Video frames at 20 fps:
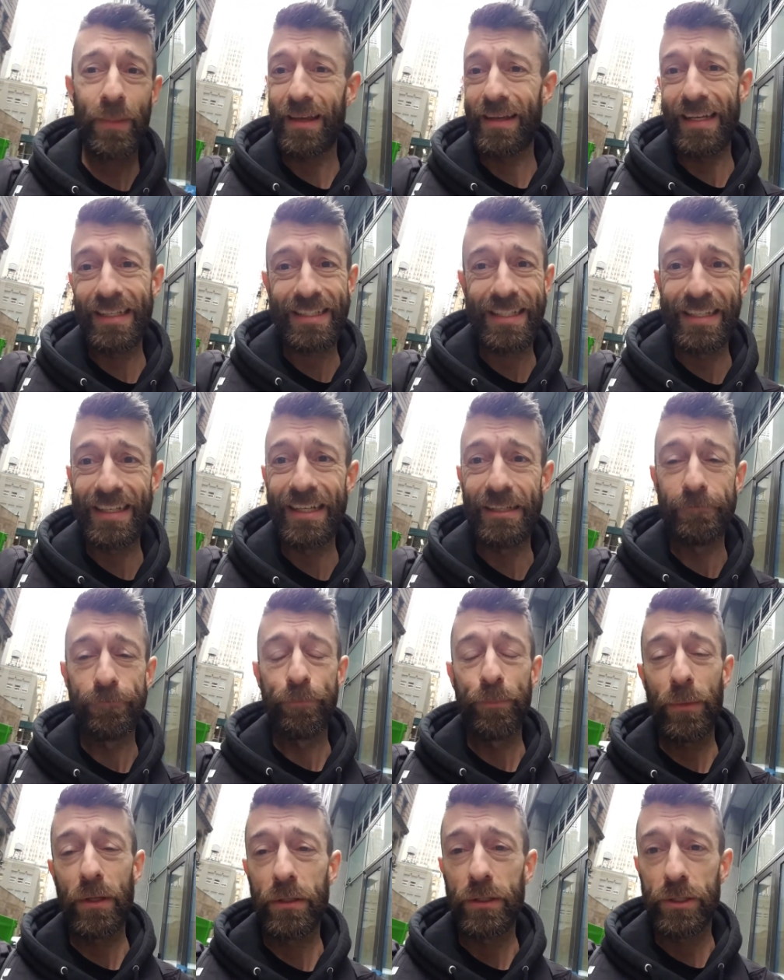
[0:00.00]
That's it.
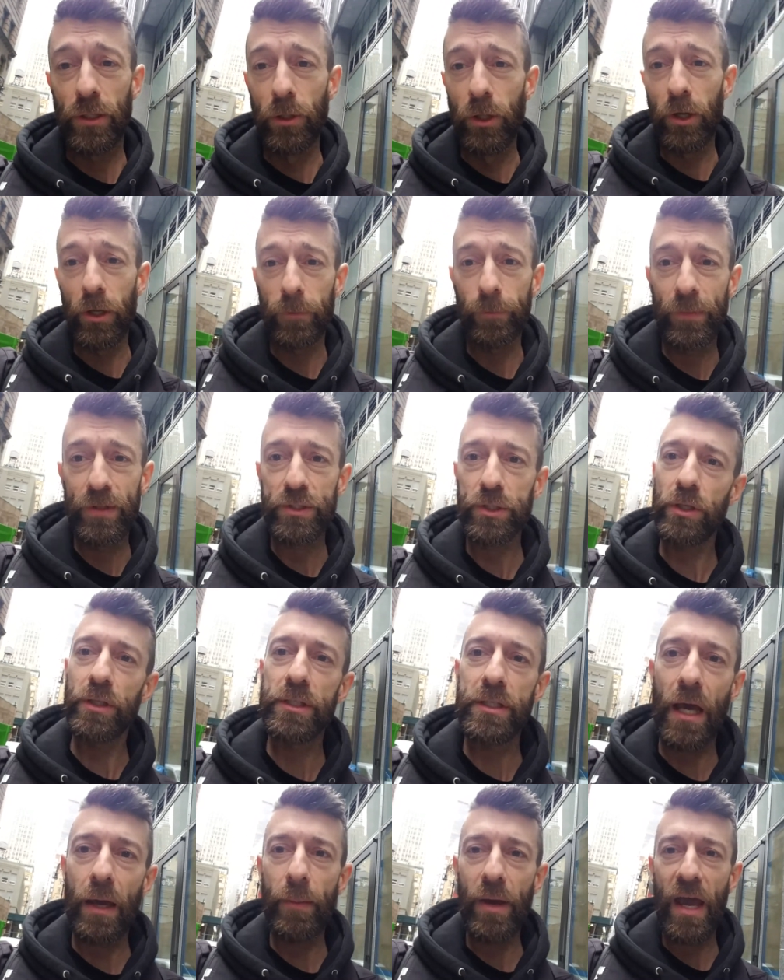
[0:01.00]
So look, that's all
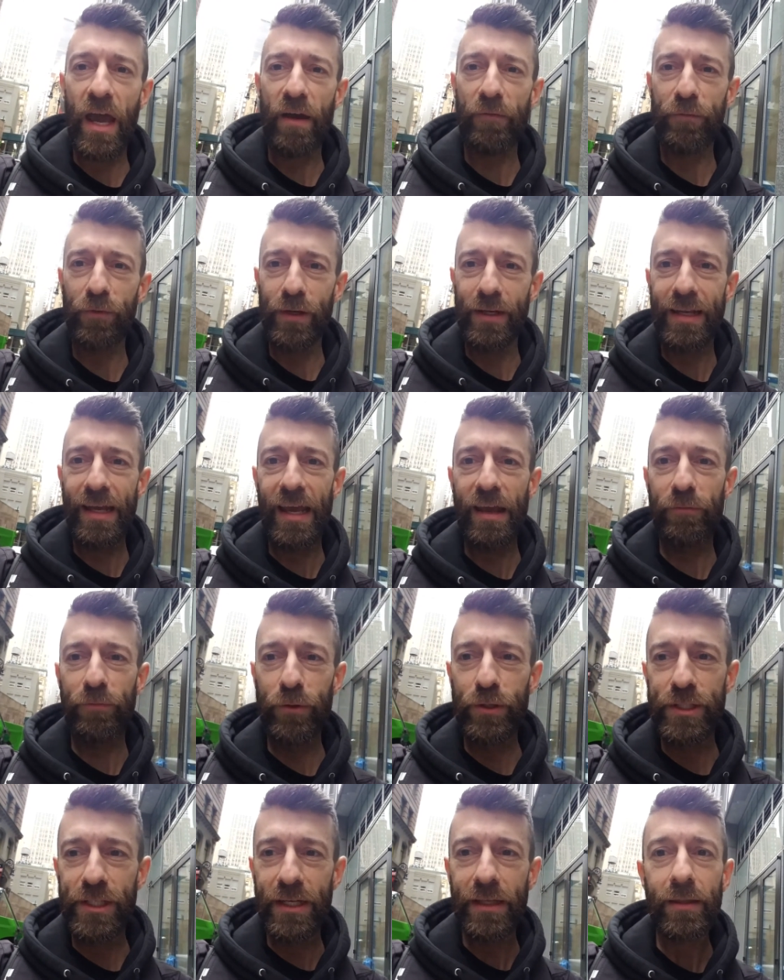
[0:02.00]
the time I have for today. If
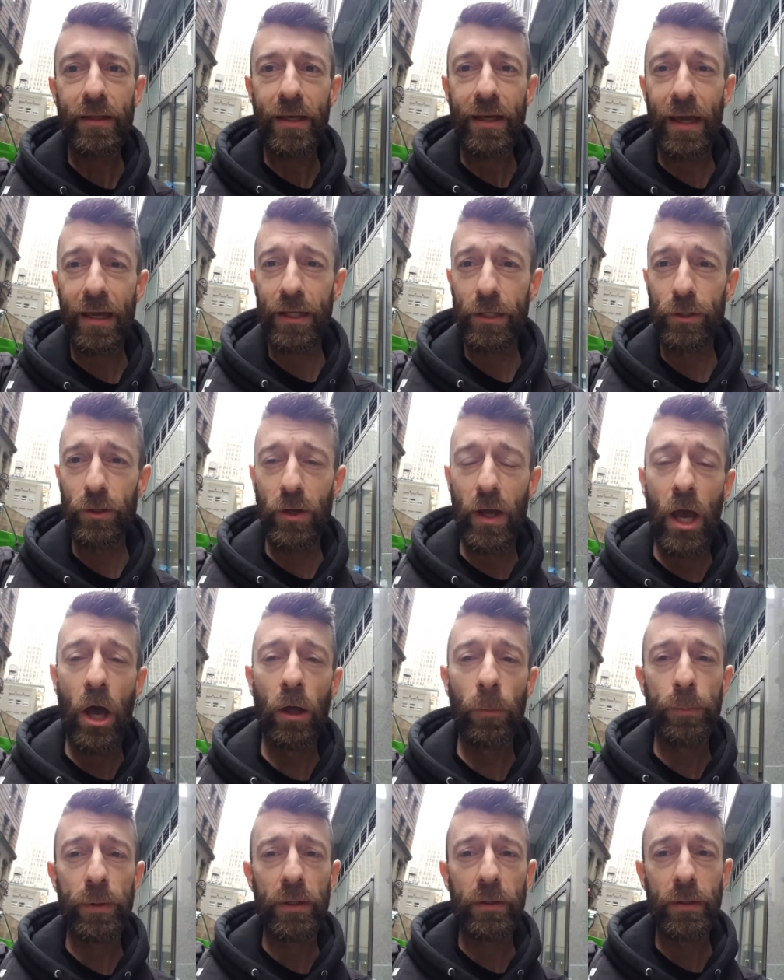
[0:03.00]
there's anything I can do to
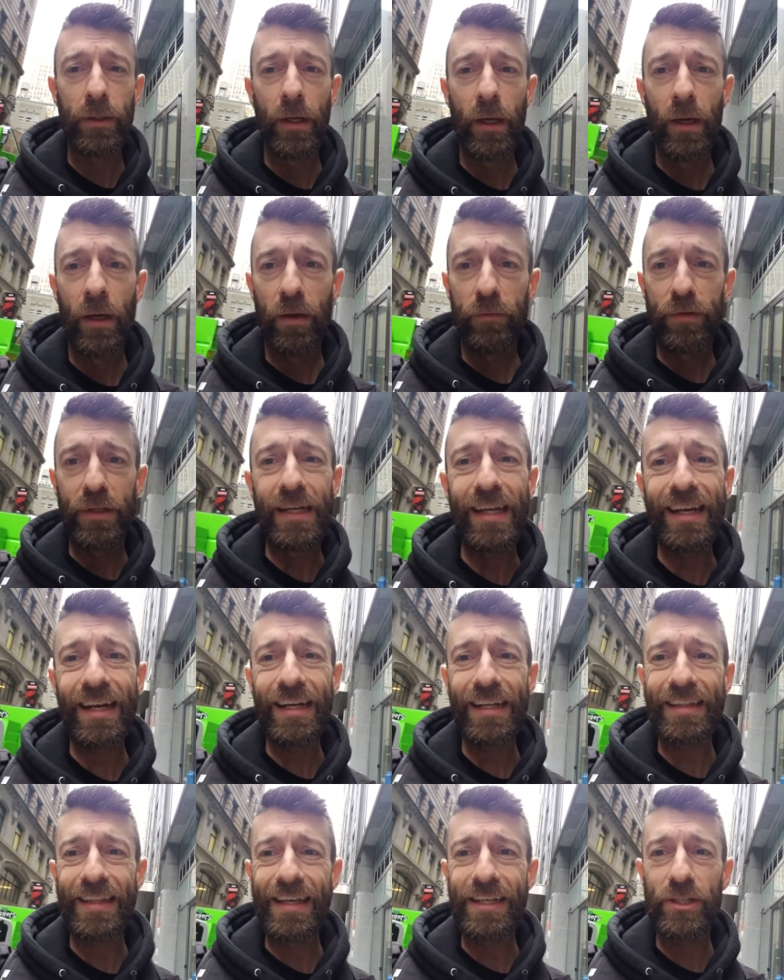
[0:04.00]
help you, if you need
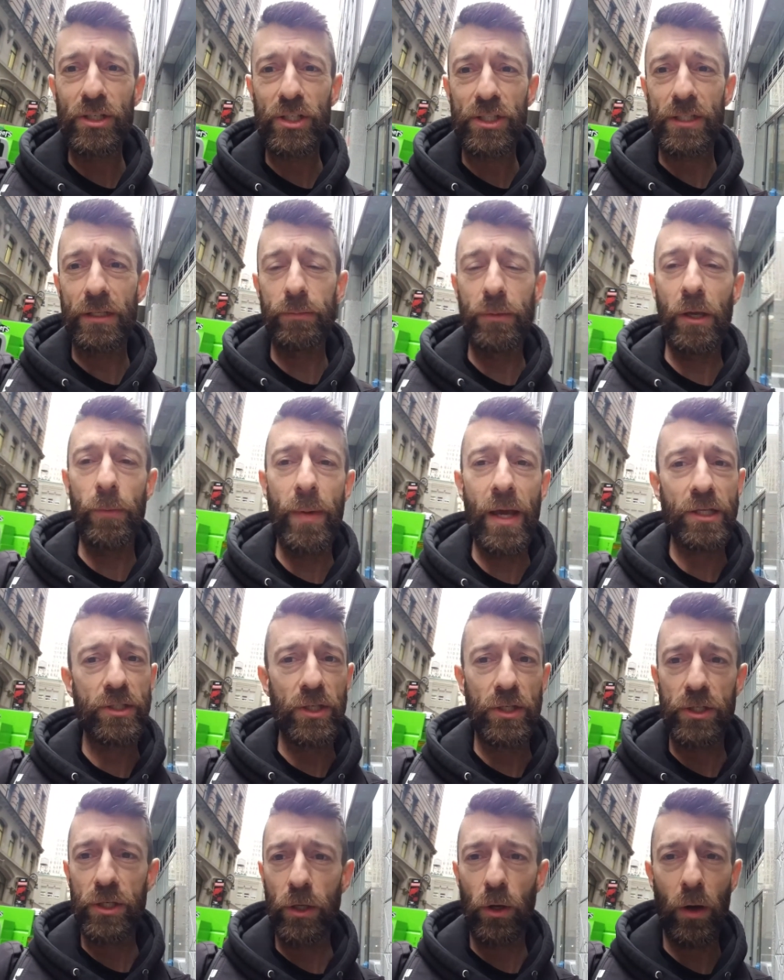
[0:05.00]
anything, just send me a
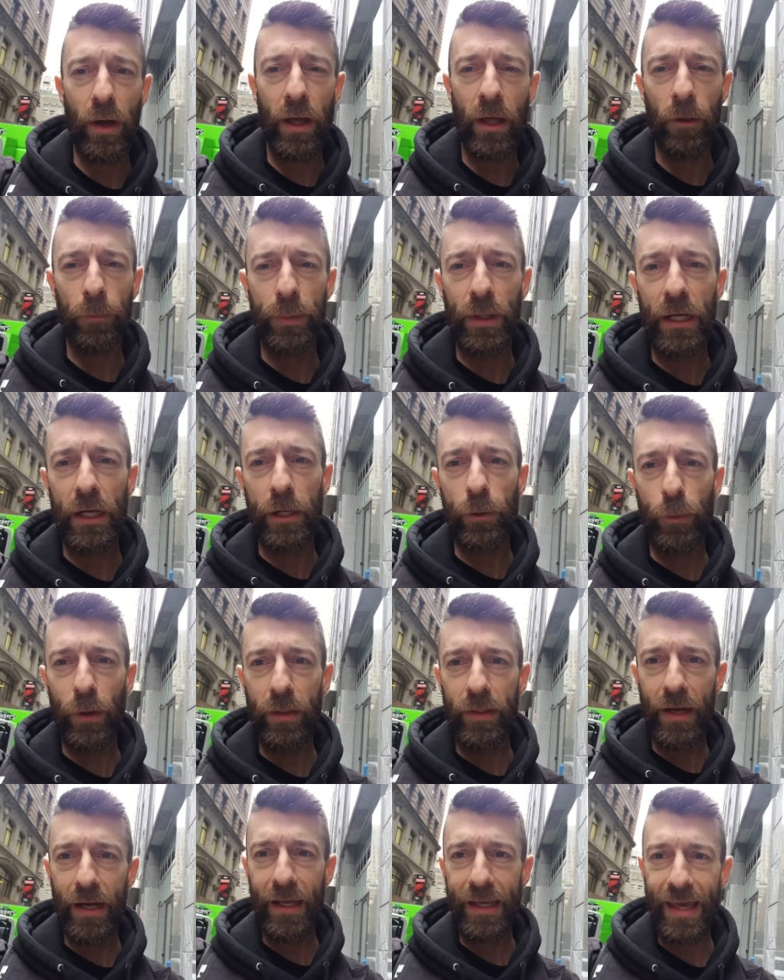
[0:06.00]
message. You know I'll help you in any way
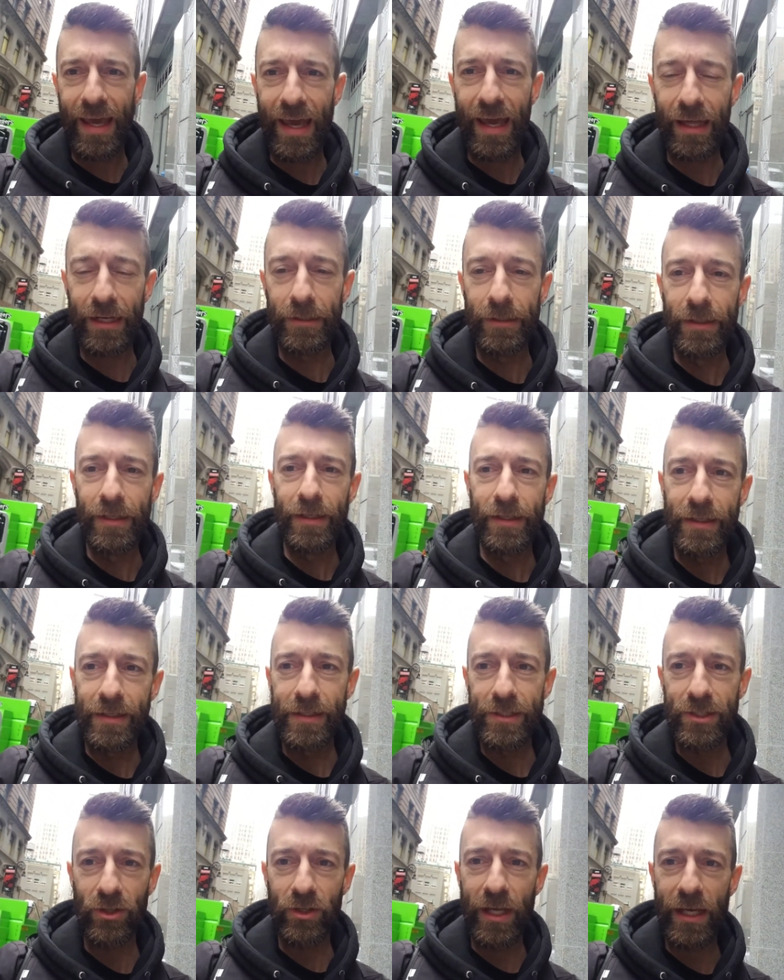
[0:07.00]
that I can.
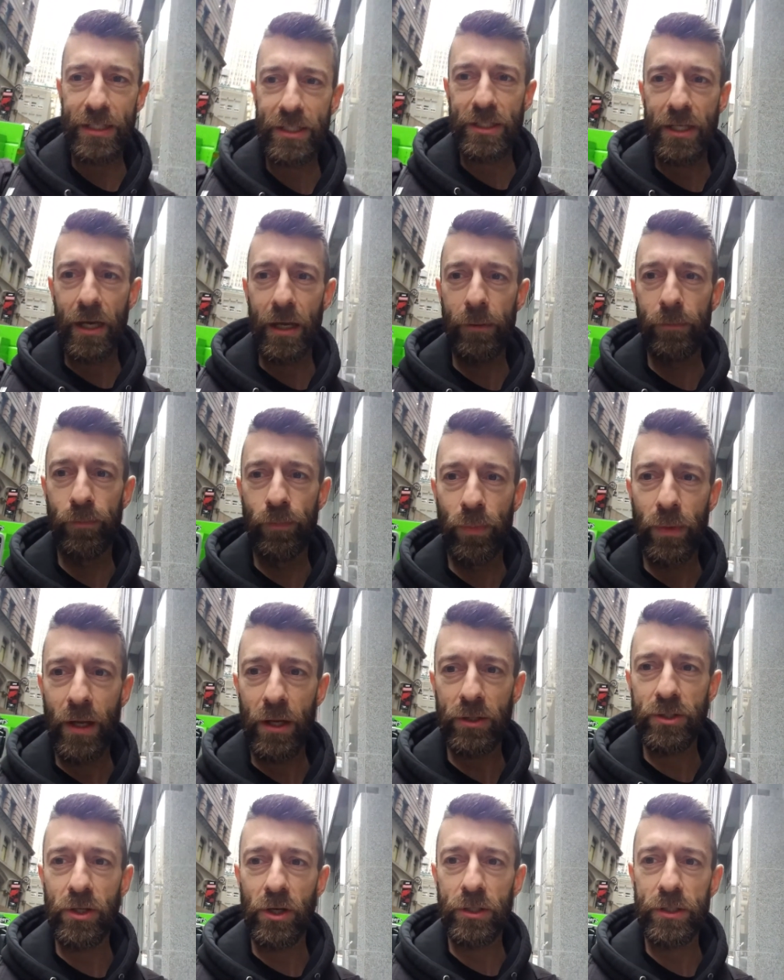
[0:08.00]
Until next time,
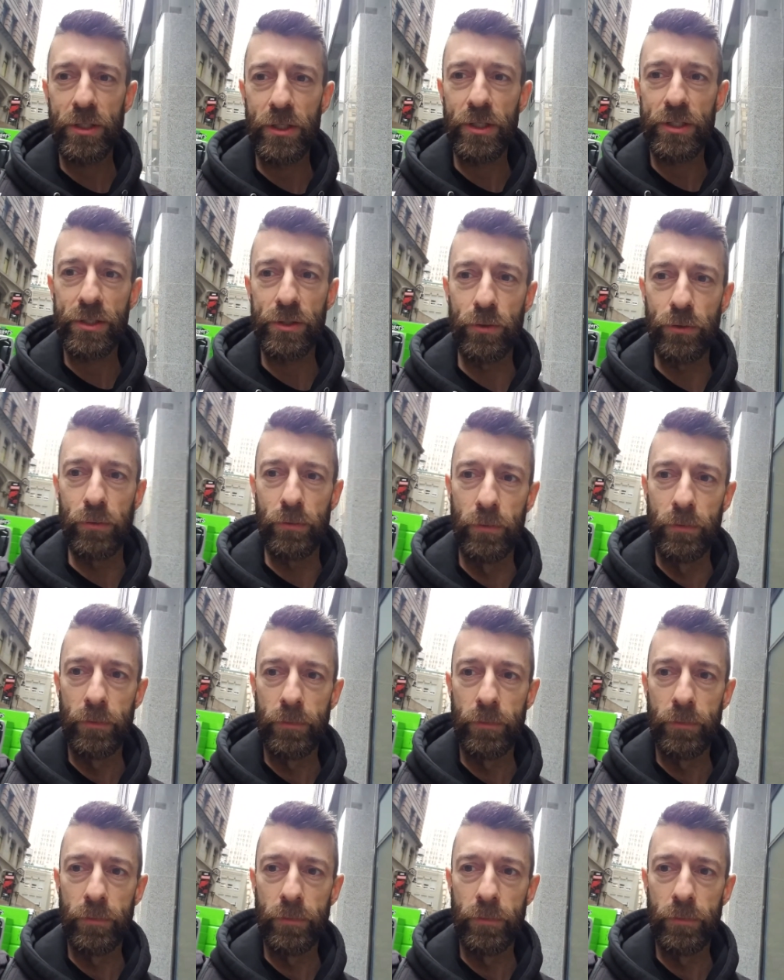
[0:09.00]
I'll talk to you soon.